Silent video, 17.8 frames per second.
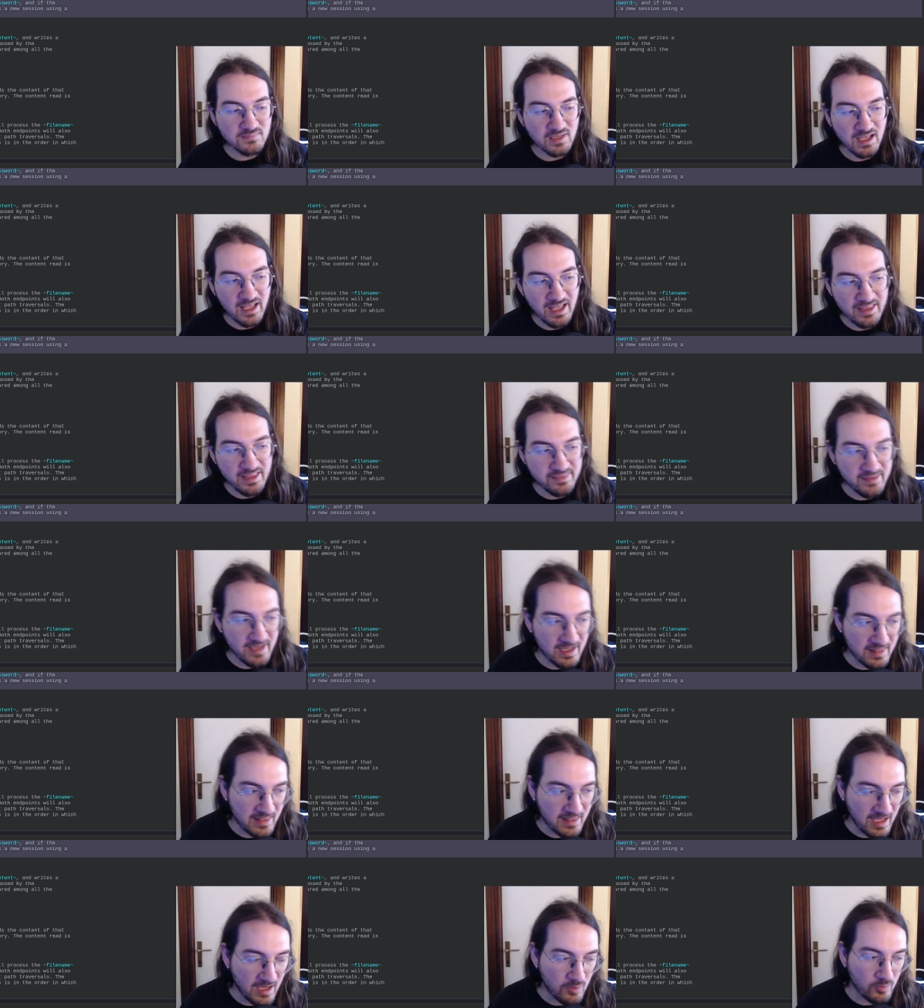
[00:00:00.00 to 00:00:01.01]
and they
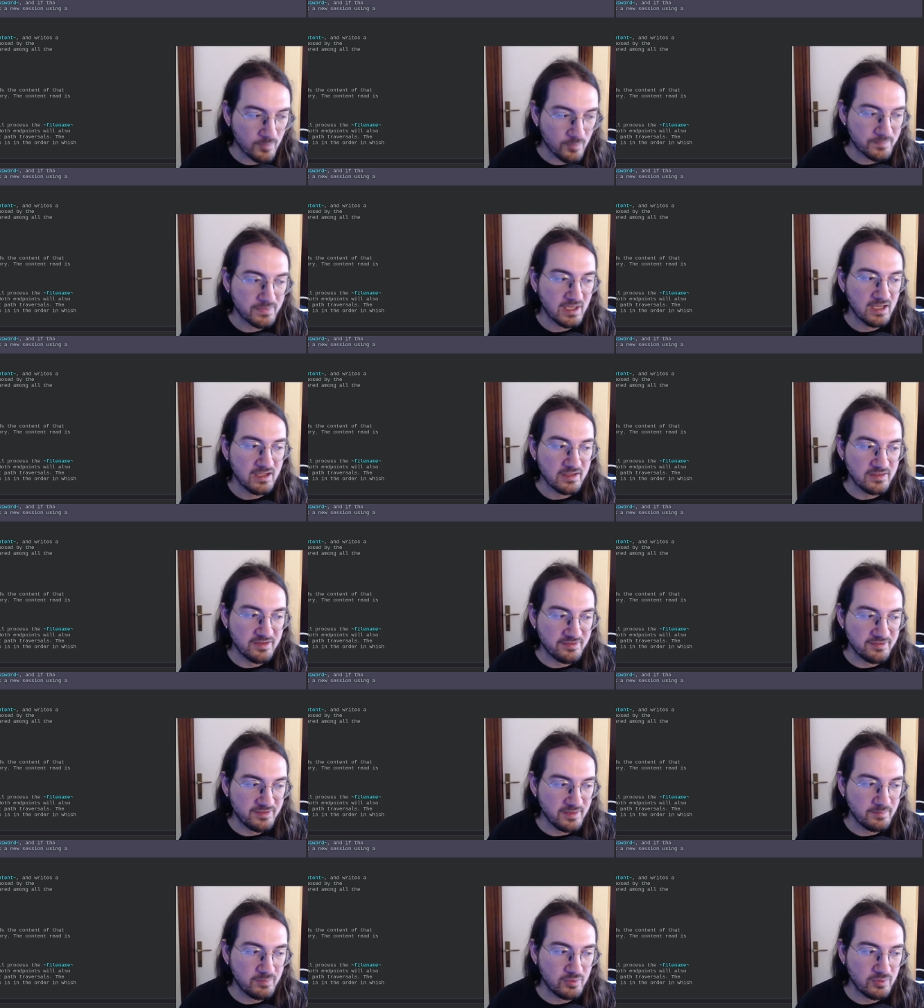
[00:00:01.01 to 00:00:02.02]
allow the
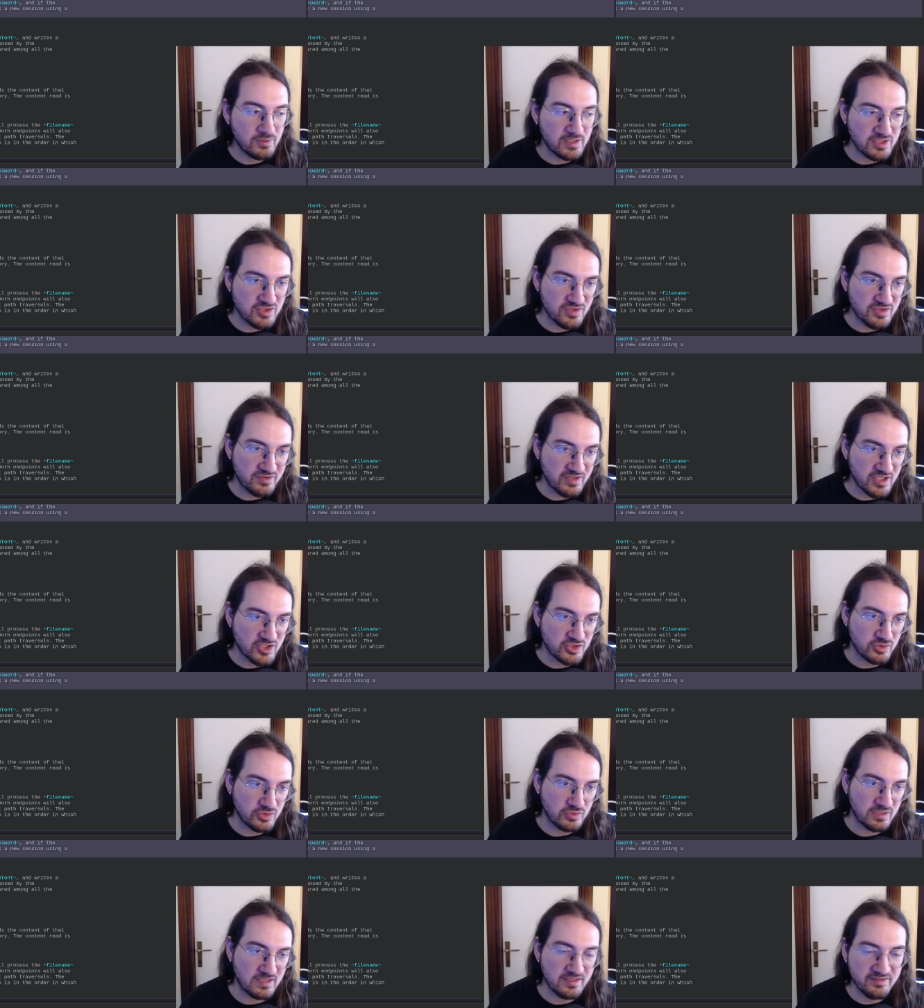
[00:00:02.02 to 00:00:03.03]
simple
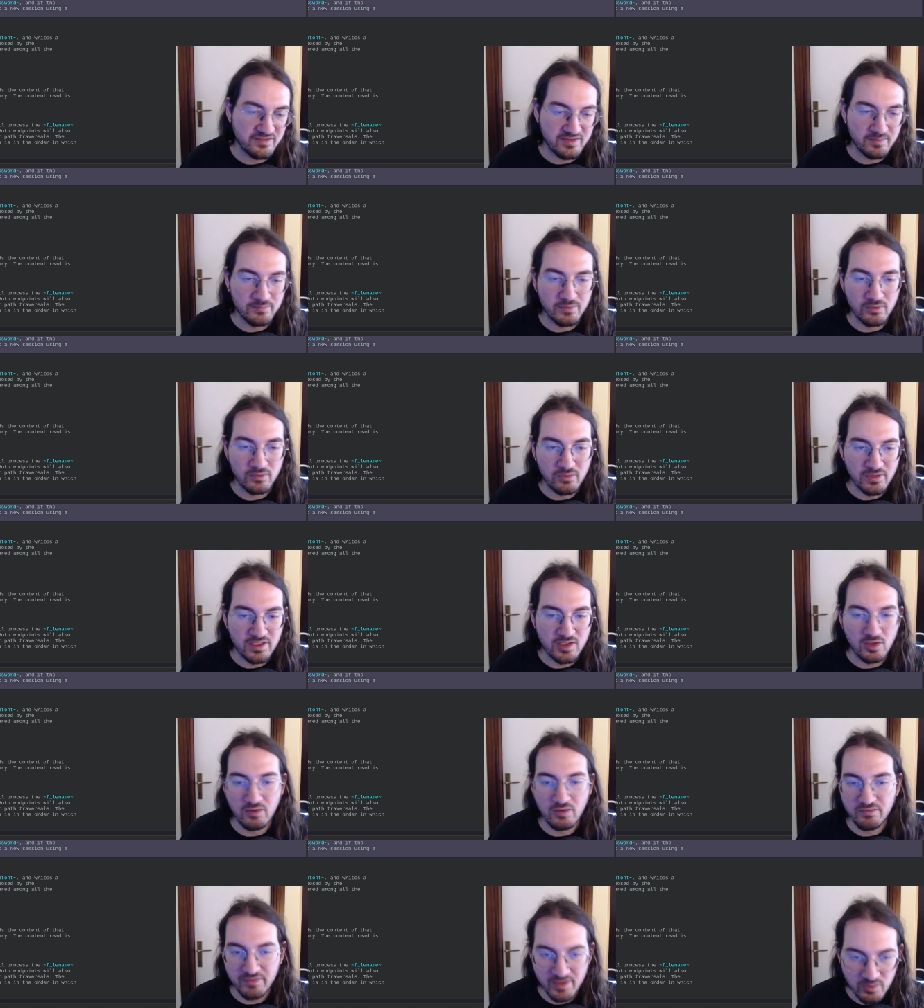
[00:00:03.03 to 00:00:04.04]
registration and the simple login
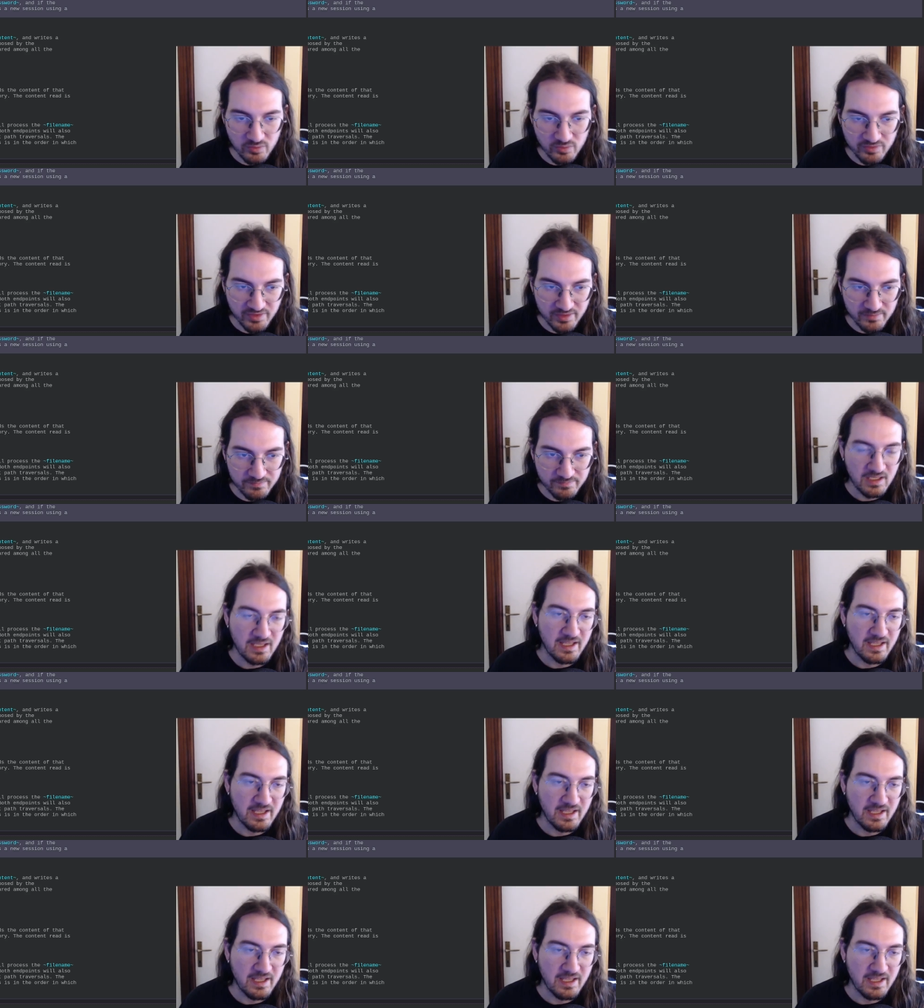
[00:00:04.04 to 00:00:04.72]
of a user.